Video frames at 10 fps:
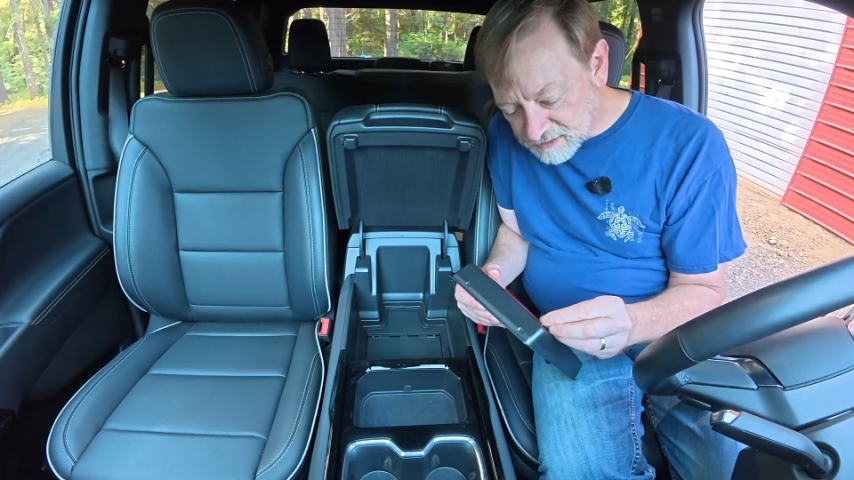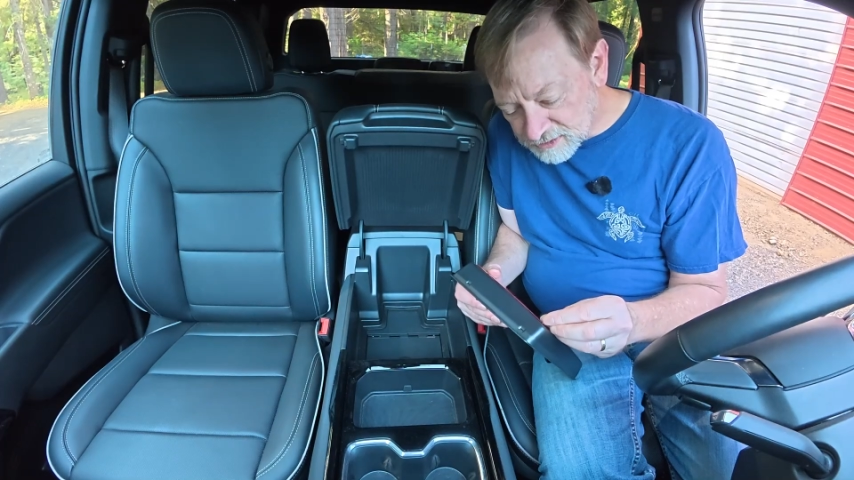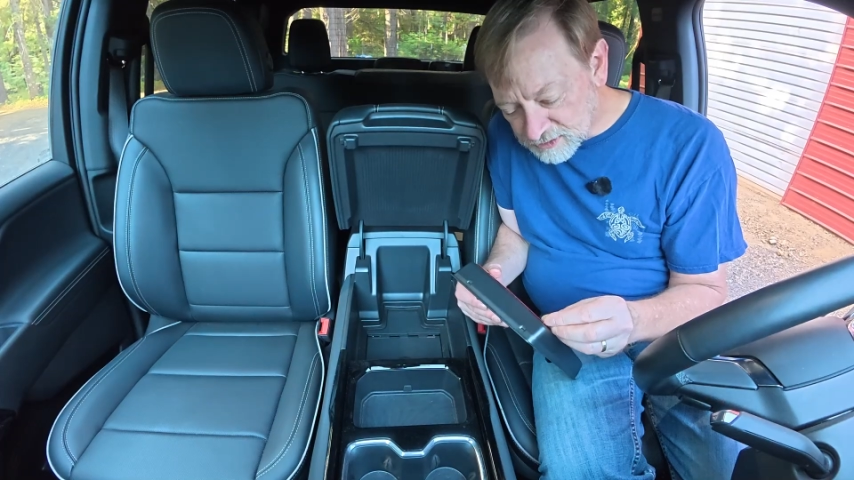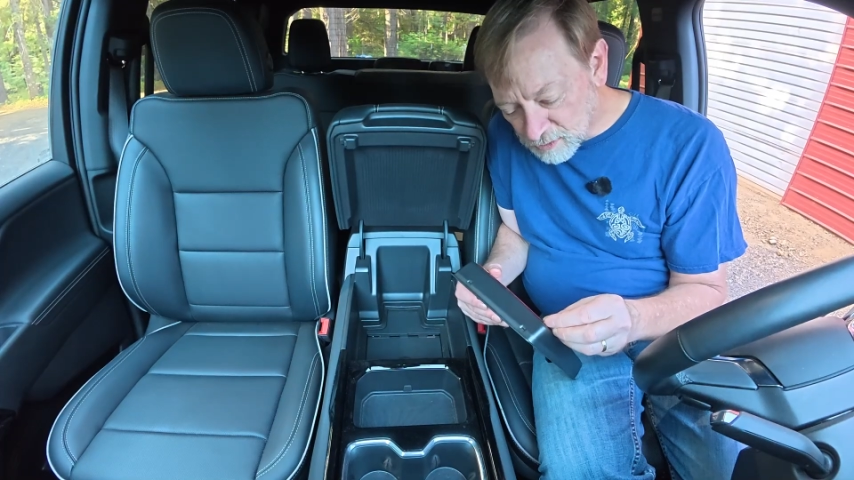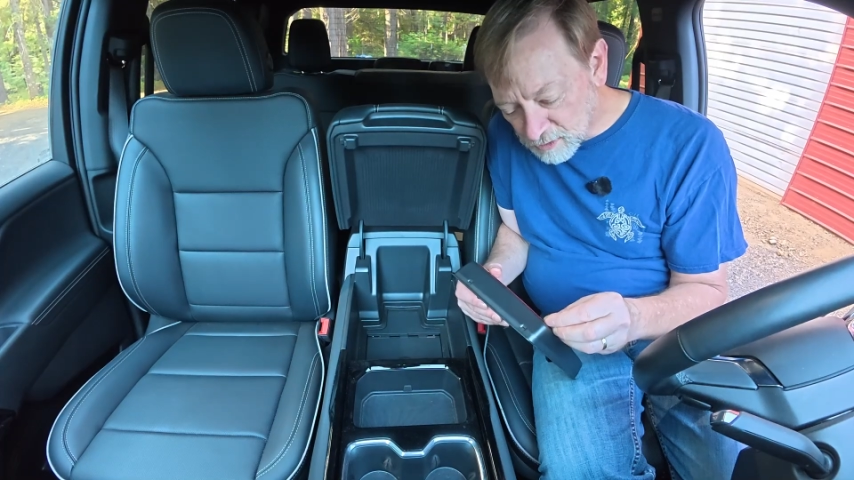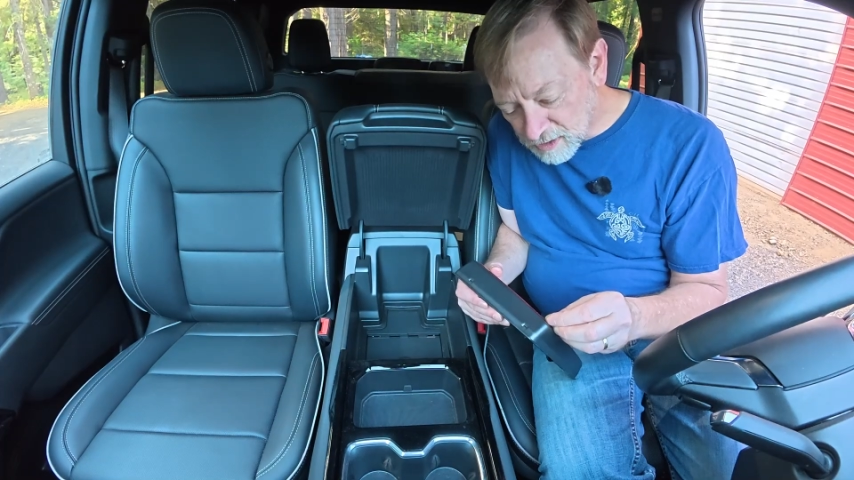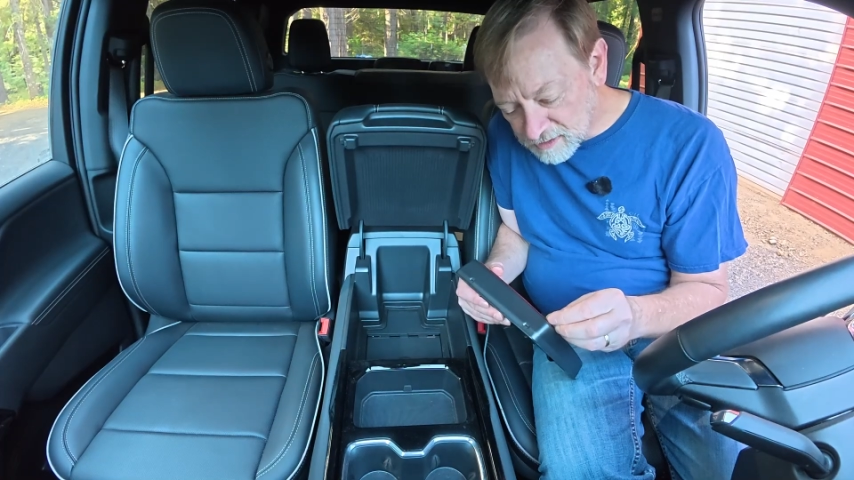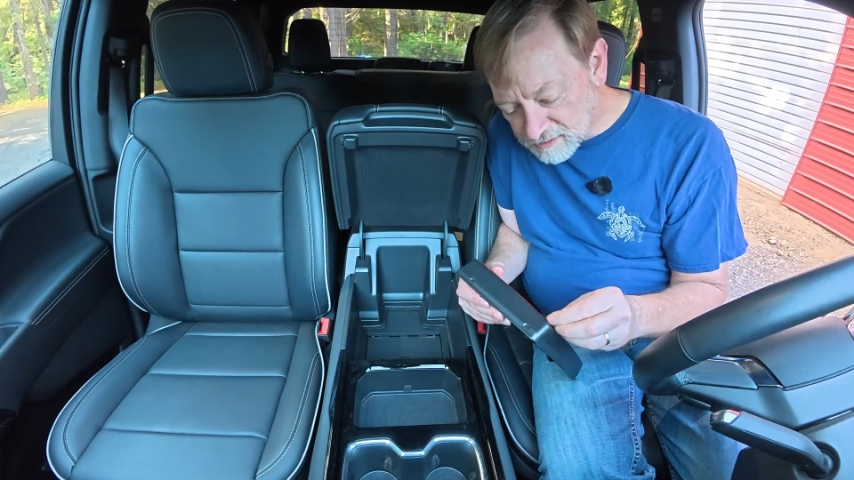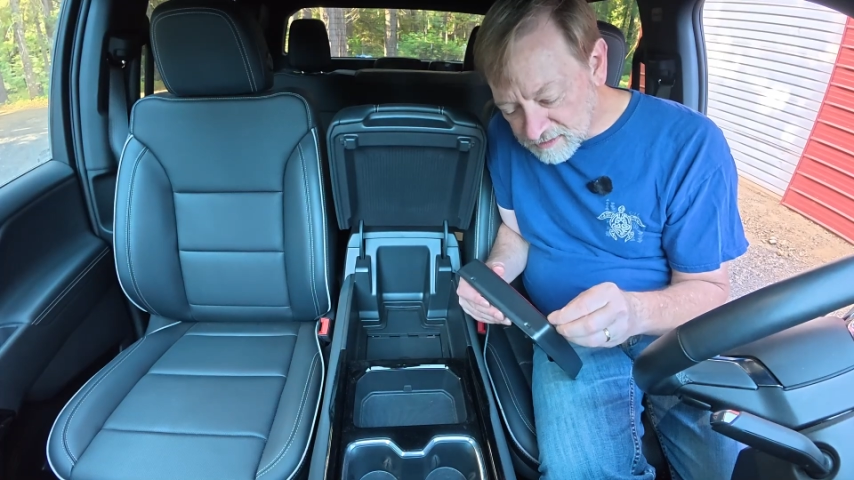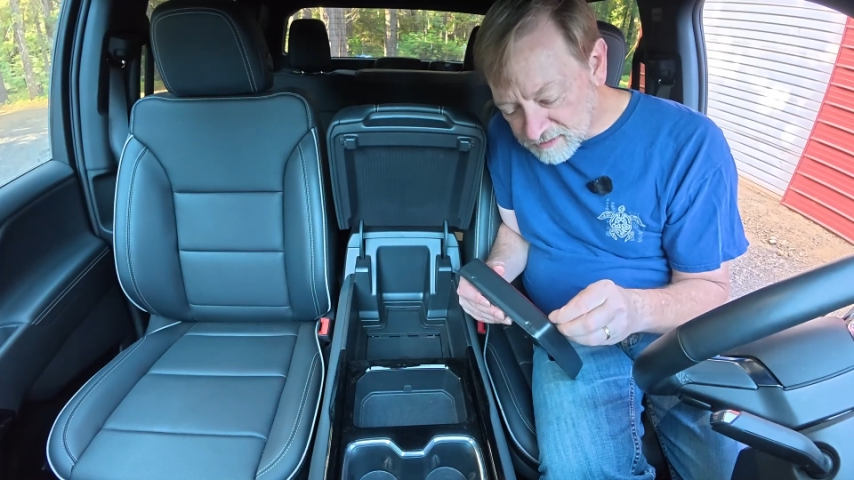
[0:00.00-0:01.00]

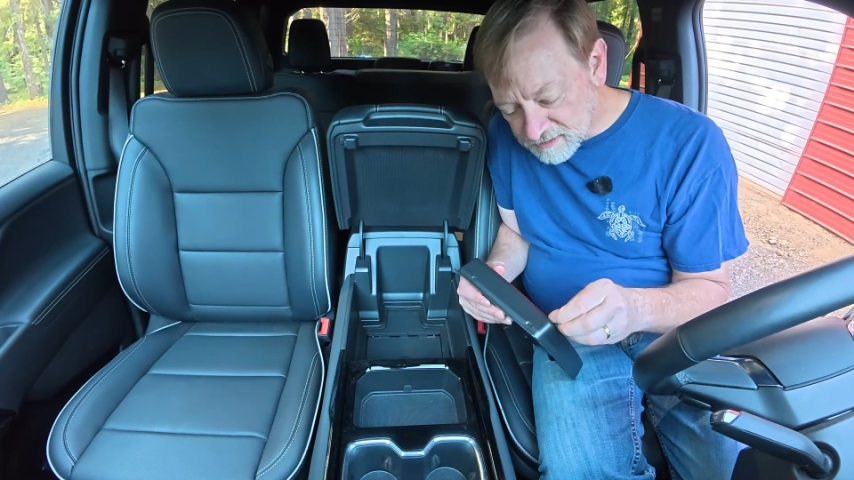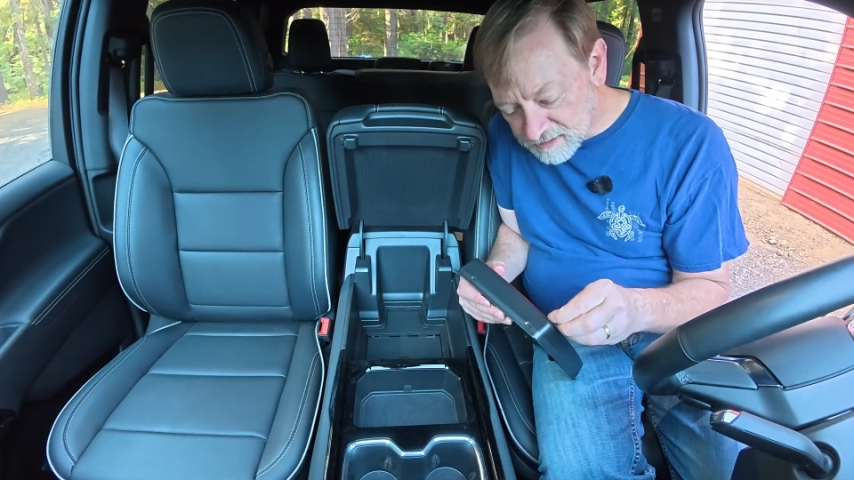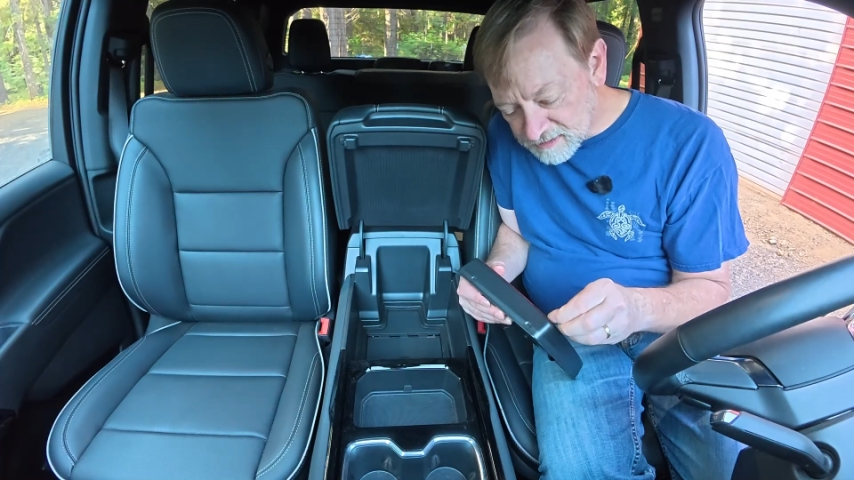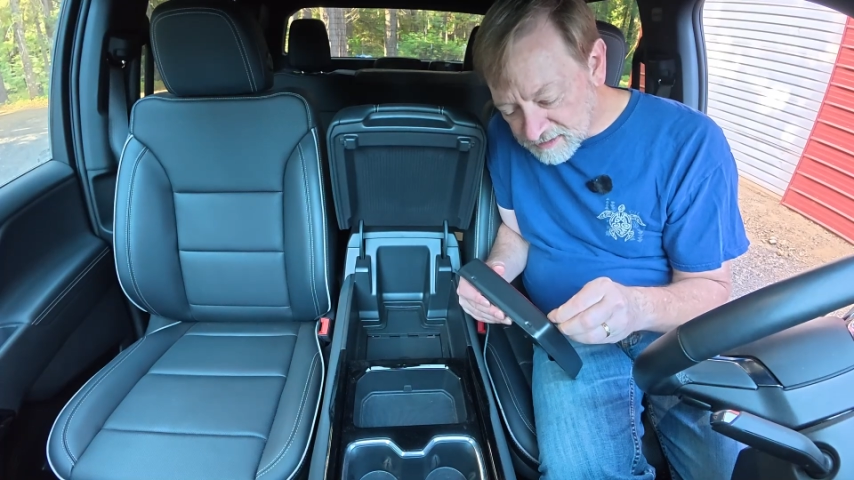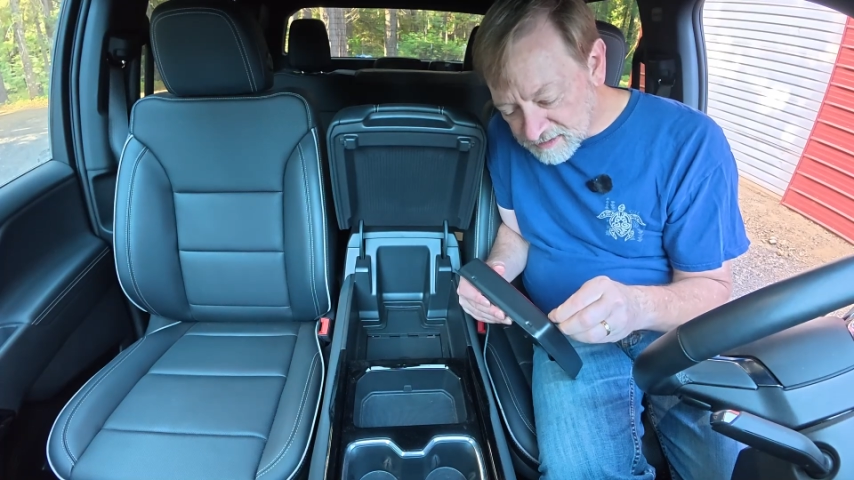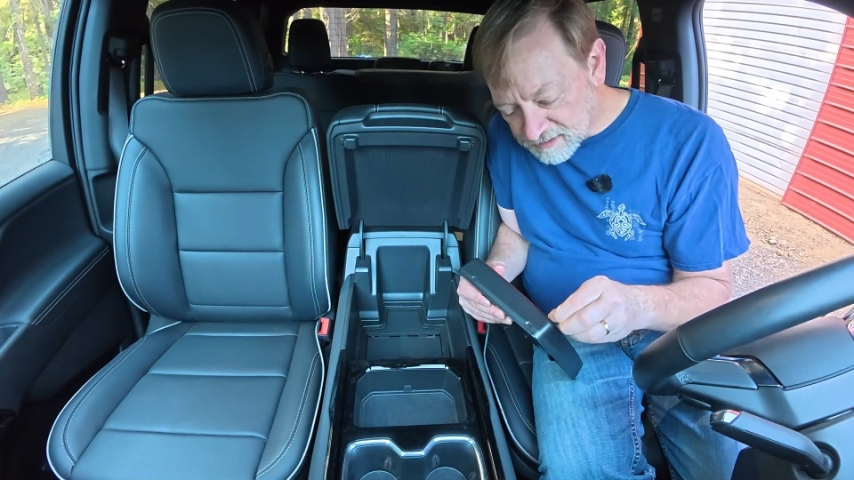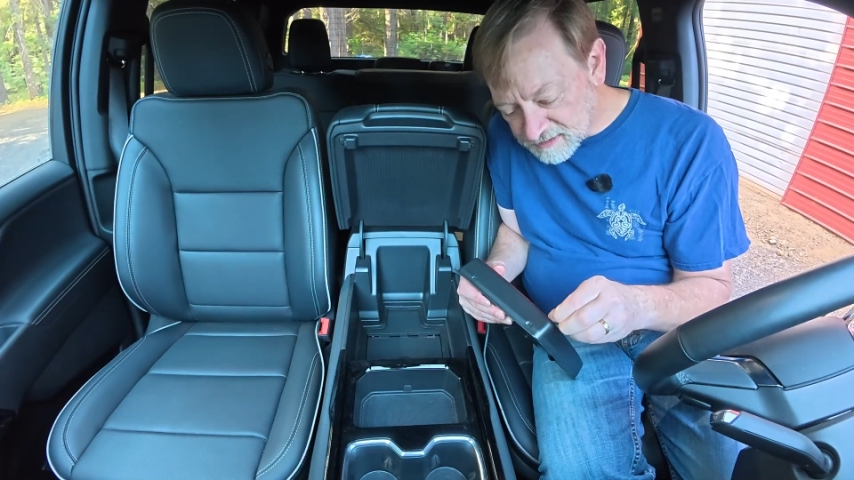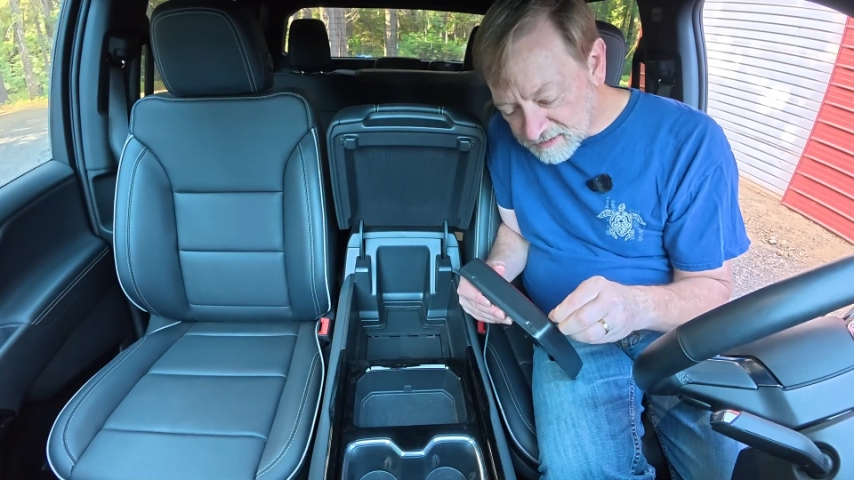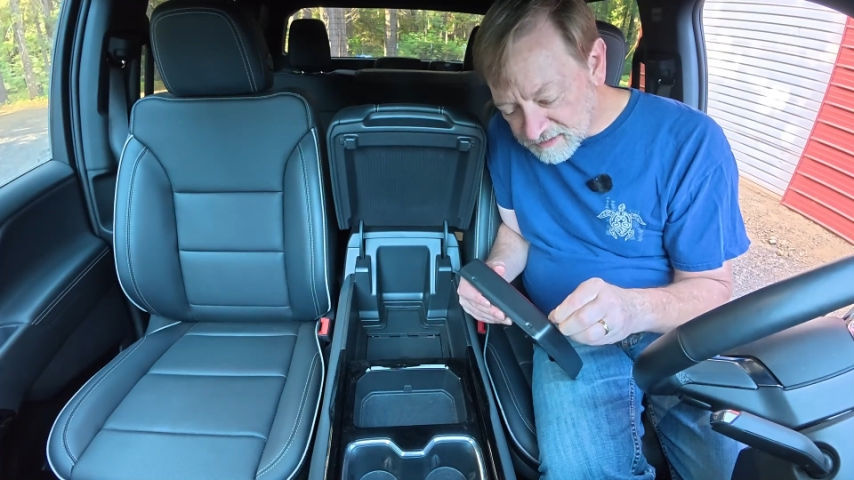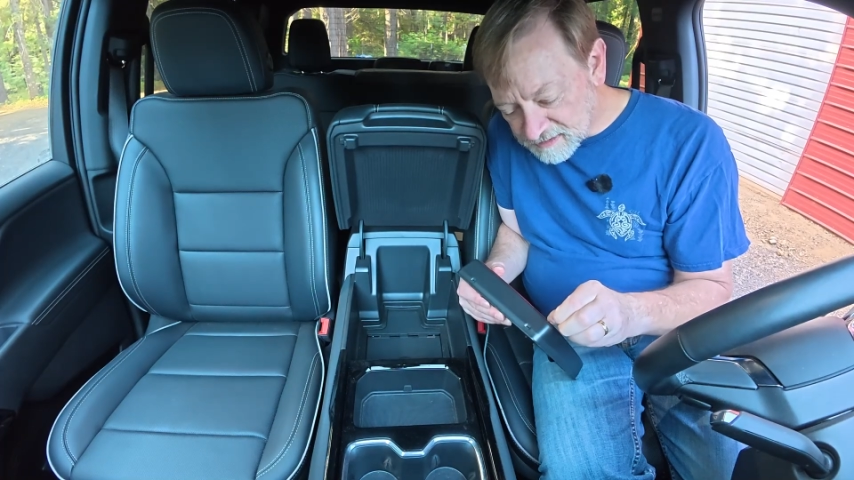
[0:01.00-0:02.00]
so
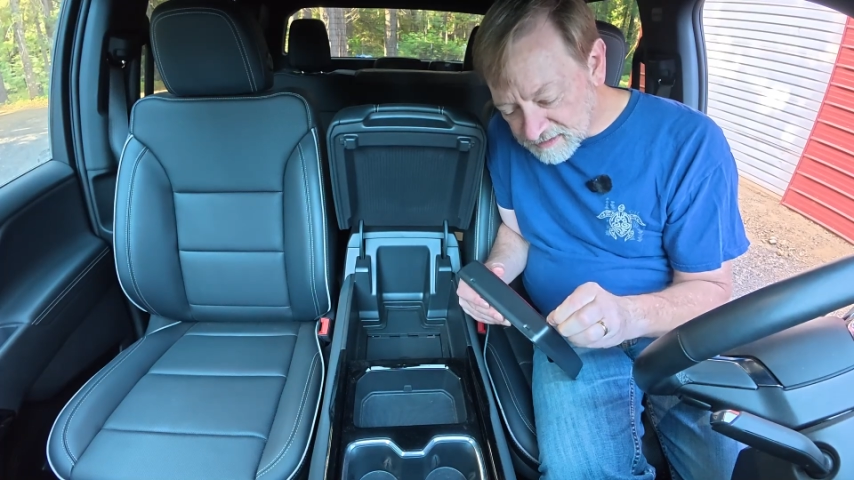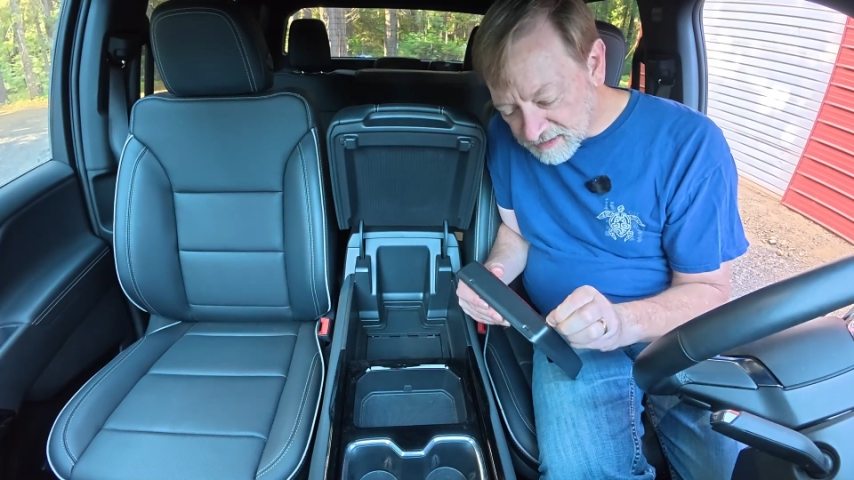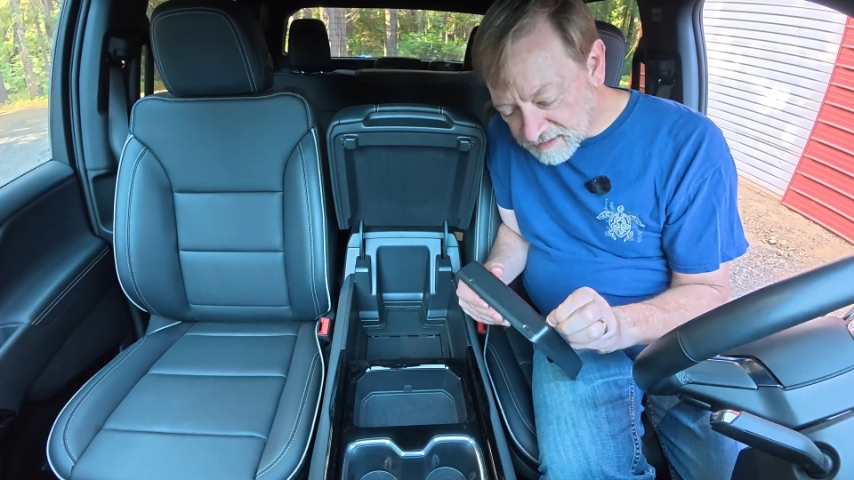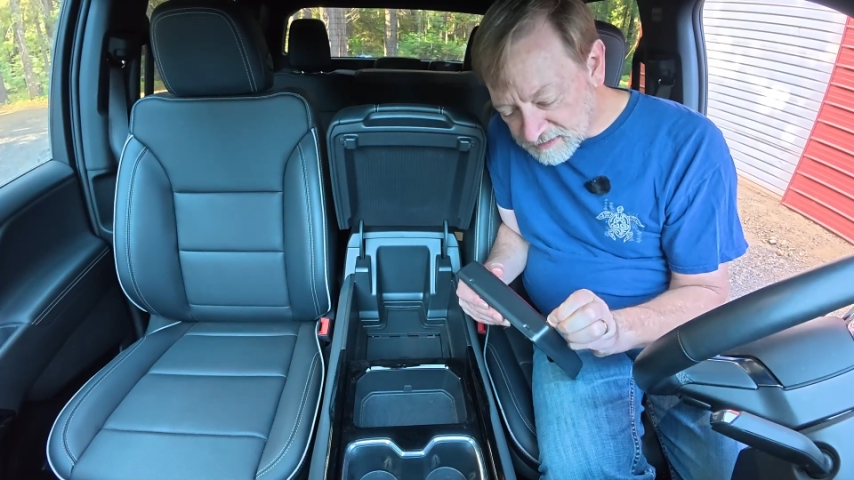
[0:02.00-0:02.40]
I